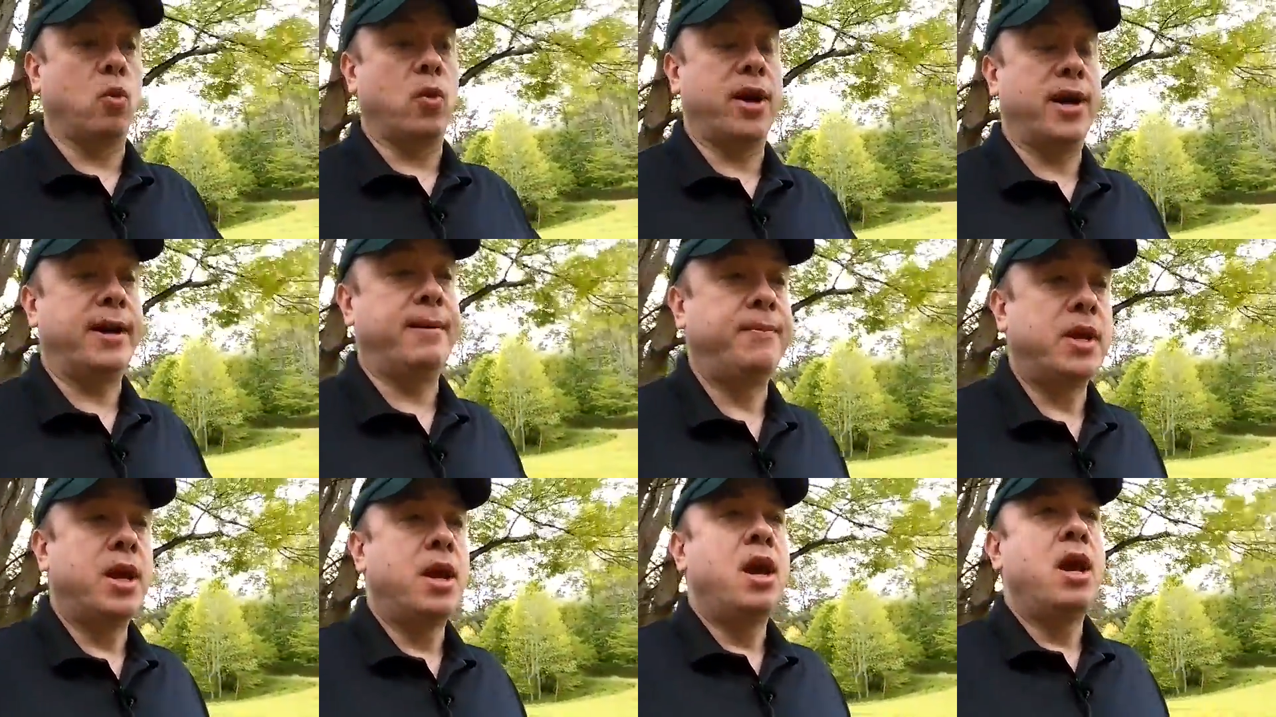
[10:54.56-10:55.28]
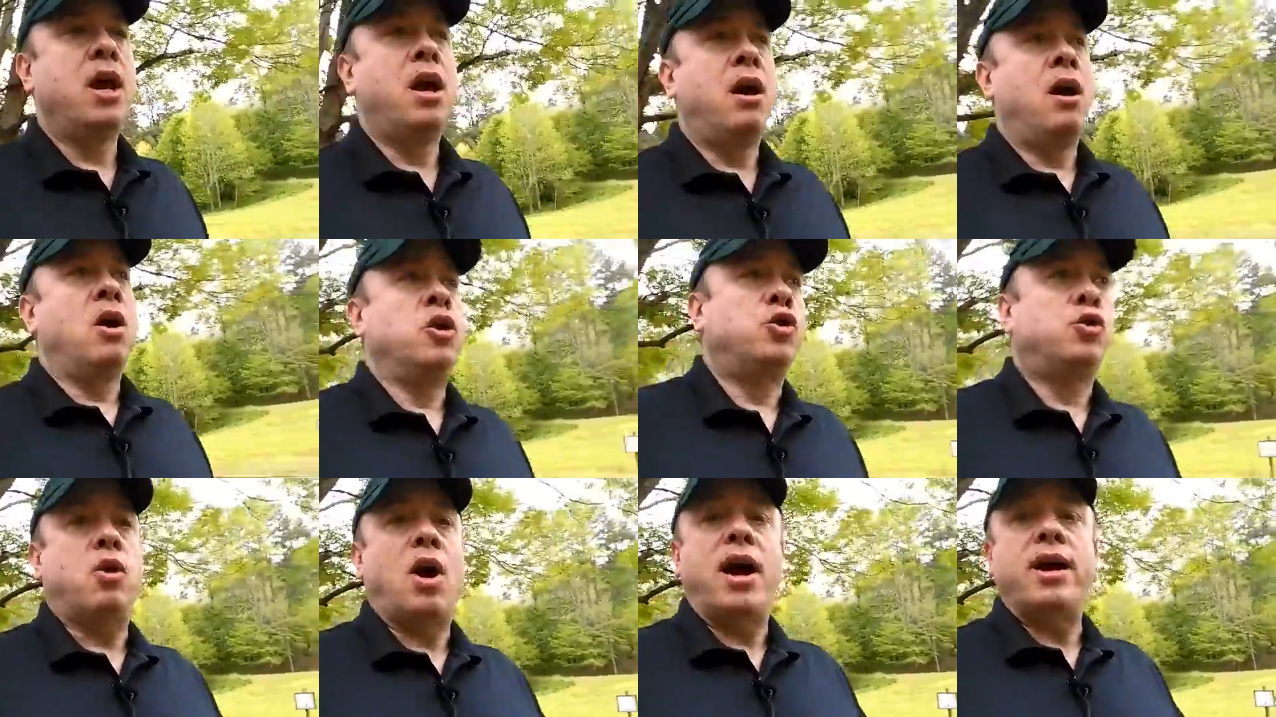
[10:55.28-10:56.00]
way,
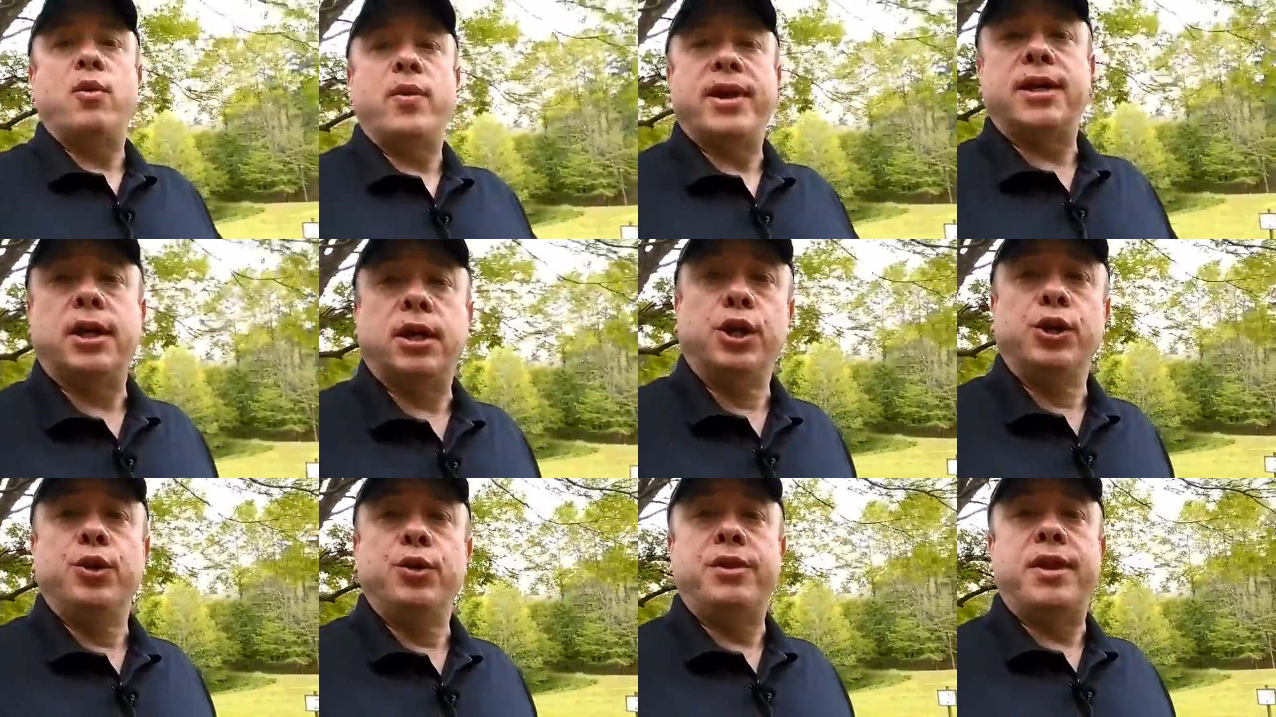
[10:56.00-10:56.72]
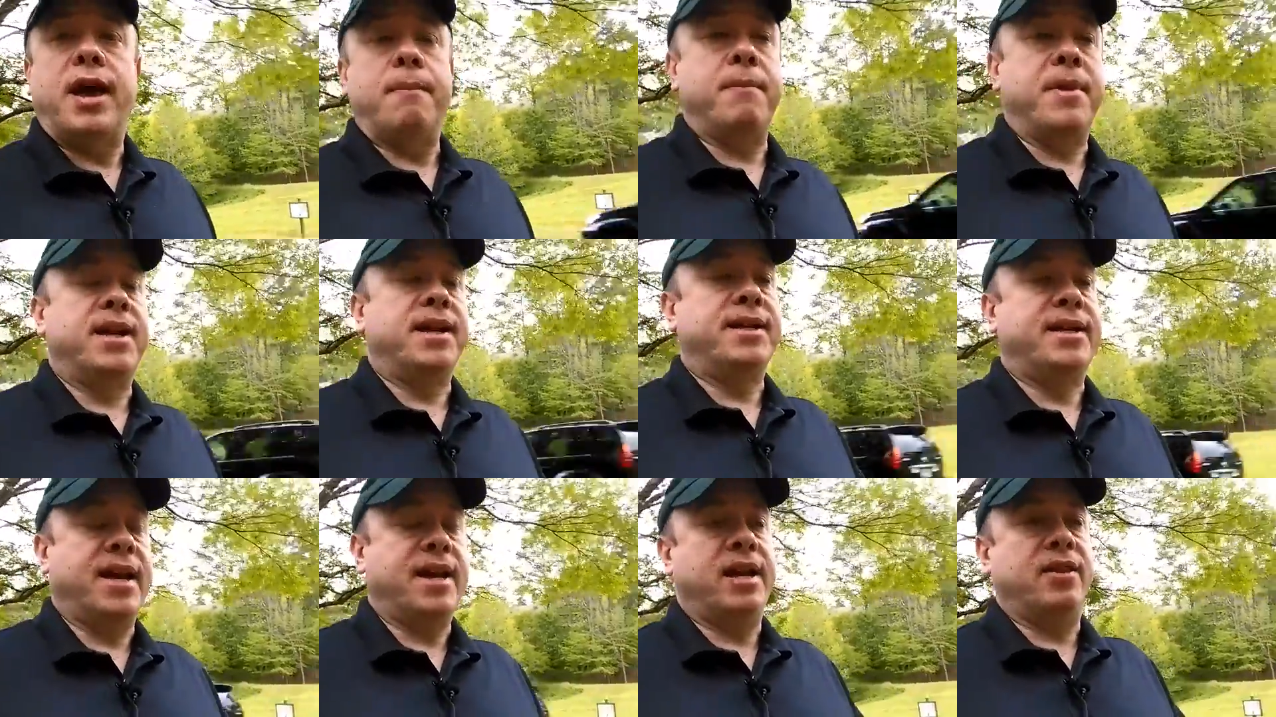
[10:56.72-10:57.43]
try to include that
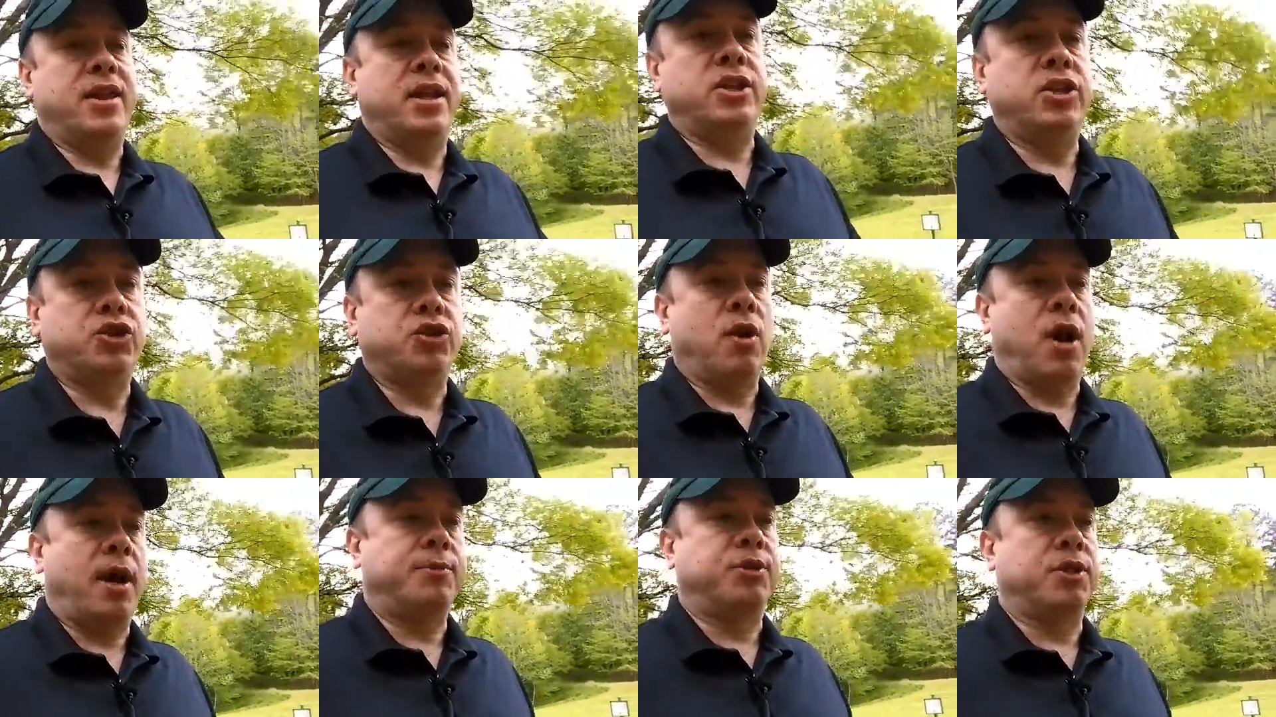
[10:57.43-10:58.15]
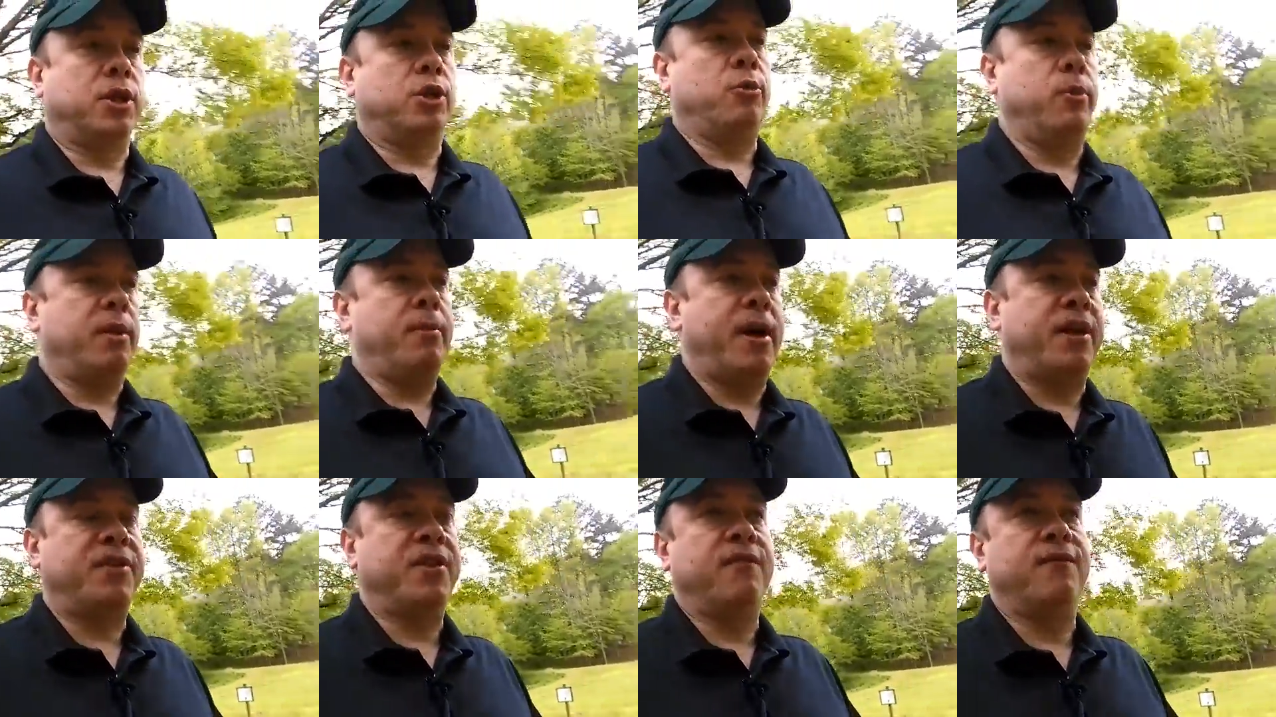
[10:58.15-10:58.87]
metadata that describes a little bit
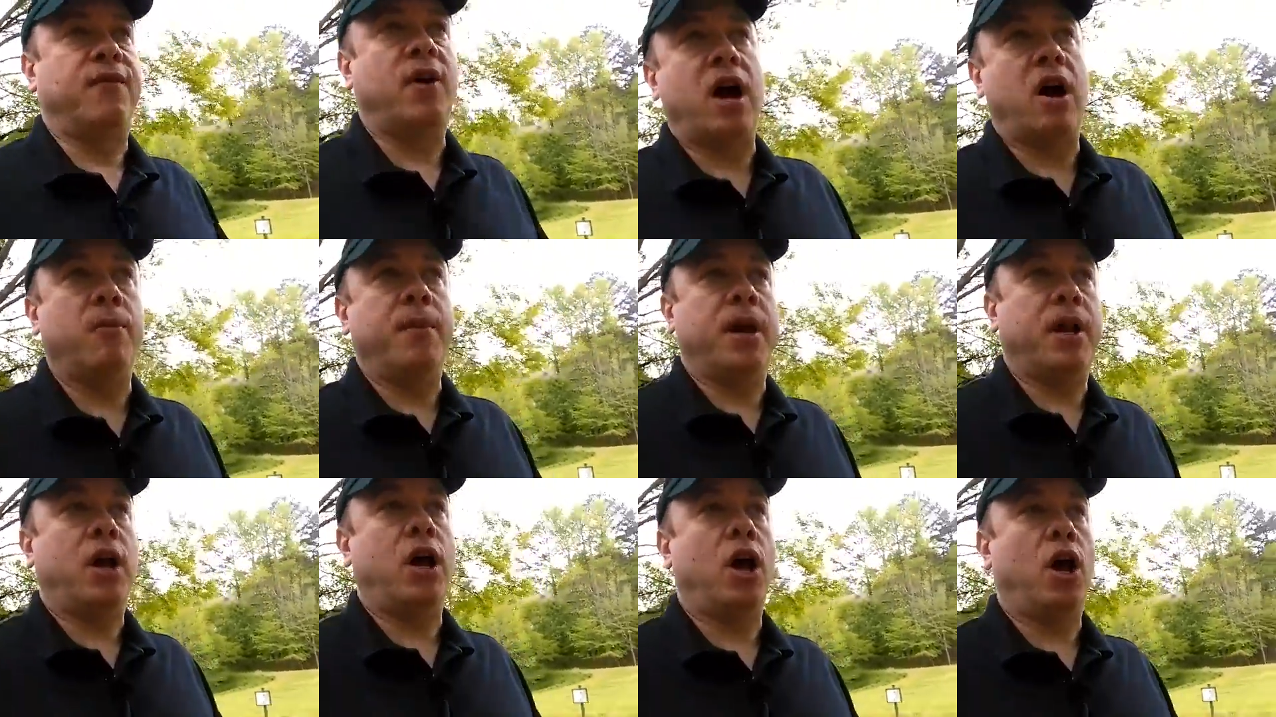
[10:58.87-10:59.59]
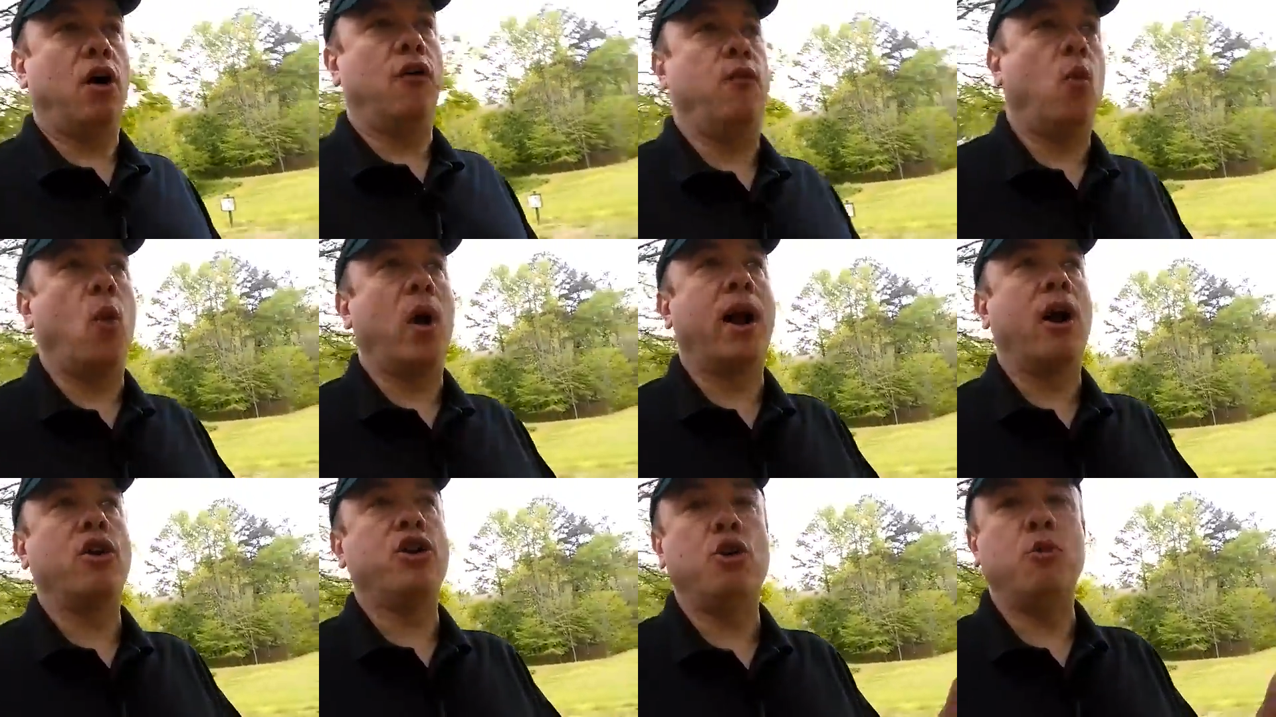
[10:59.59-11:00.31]
about the environment of
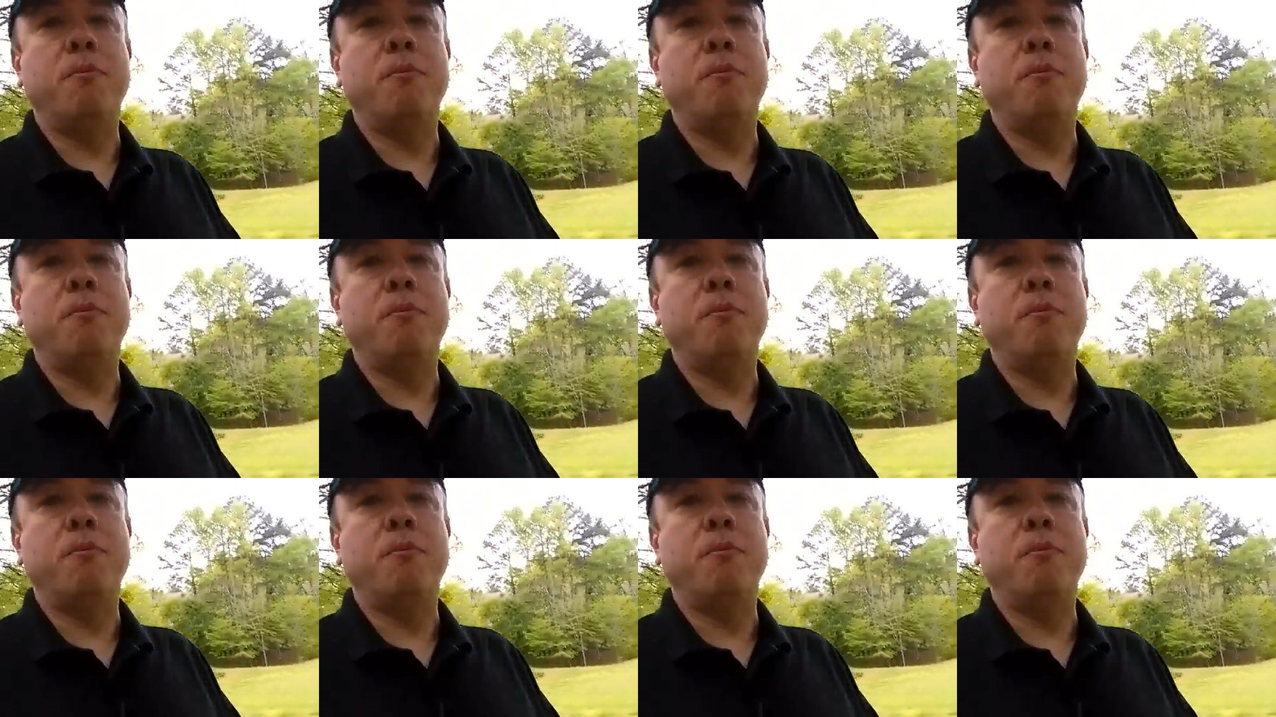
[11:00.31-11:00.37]
where you